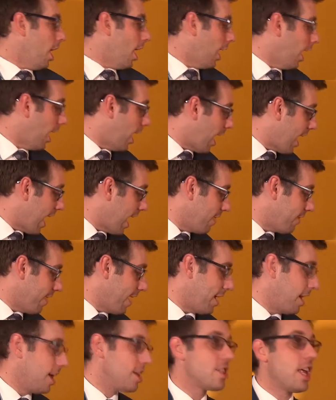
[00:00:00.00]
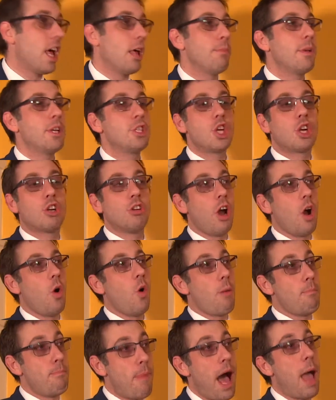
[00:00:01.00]
AVN has helped me to
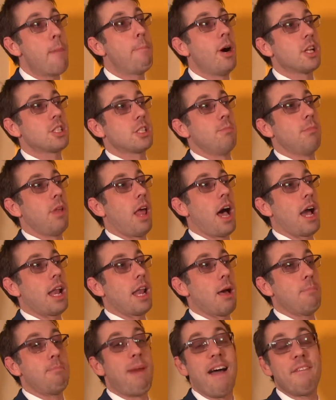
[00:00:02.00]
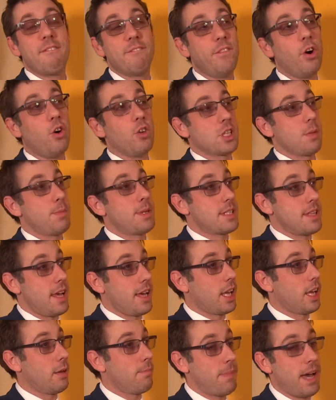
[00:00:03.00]
grow my bottom line by
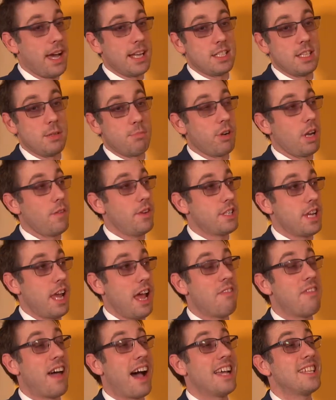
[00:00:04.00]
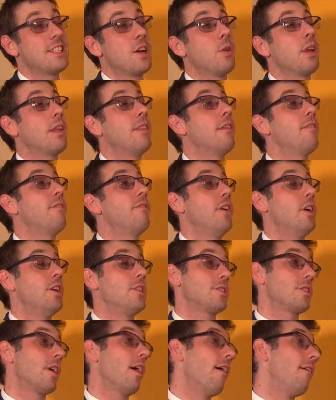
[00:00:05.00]
40% compared to the previous year, and that is only in the
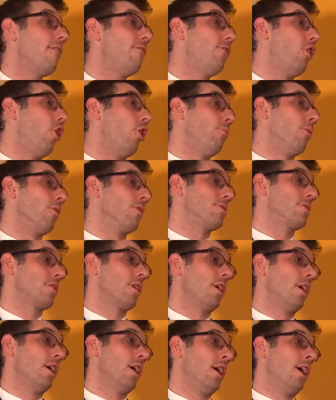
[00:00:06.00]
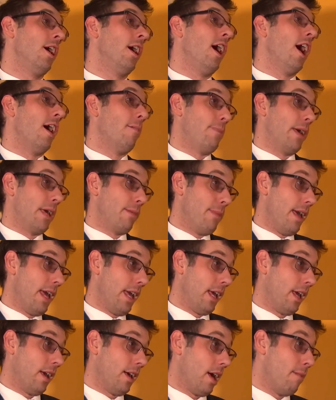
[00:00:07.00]
first 4 months of
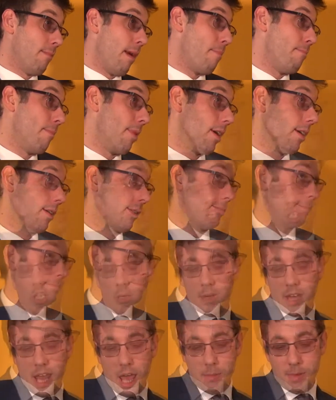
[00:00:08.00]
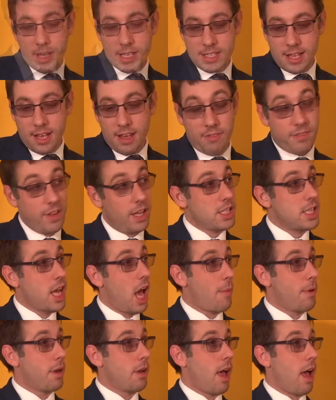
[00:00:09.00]
being a member. Yeah, sure. My name is Phil
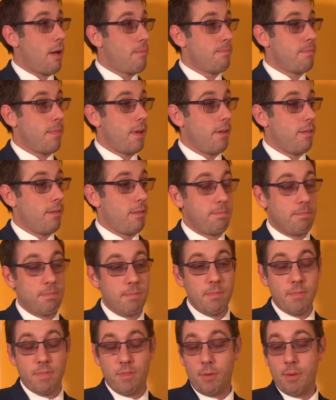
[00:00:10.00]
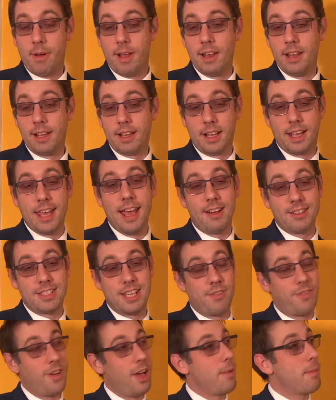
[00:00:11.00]
Tarbun. I'm from a little accounting
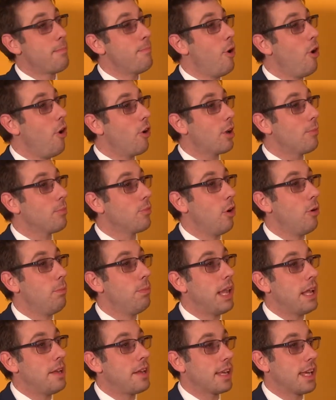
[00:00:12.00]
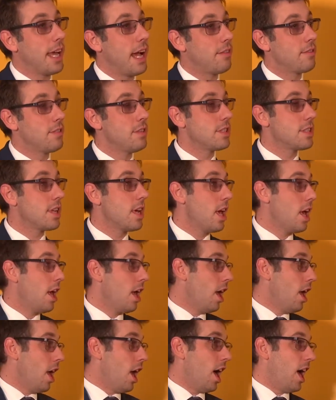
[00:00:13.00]
firm in Morecambe called Blend Accountants.
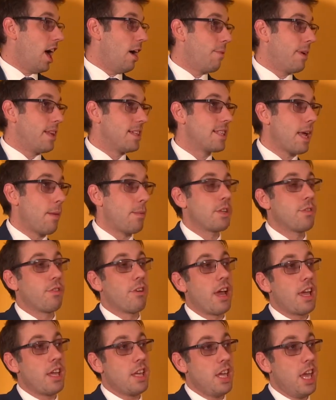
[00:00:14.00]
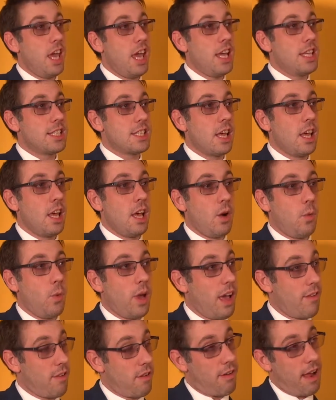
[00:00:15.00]
Been established for 8 years. We
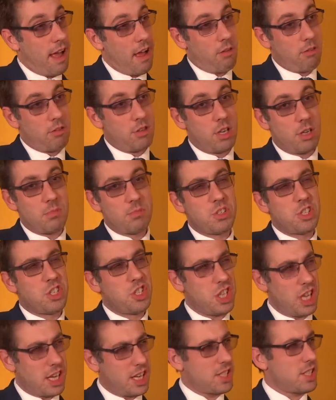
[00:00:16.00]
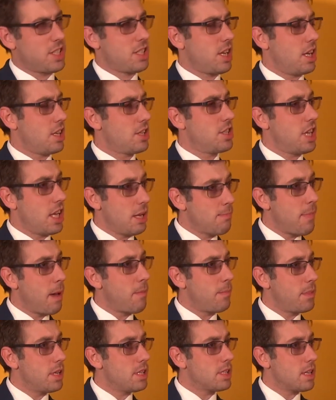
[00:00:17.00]
have around 6 team
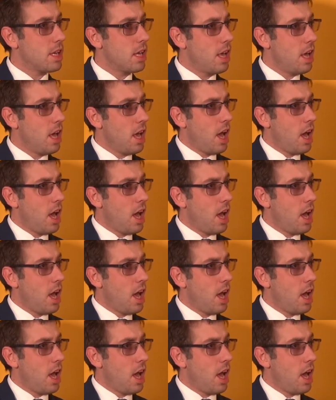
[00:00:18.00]
members.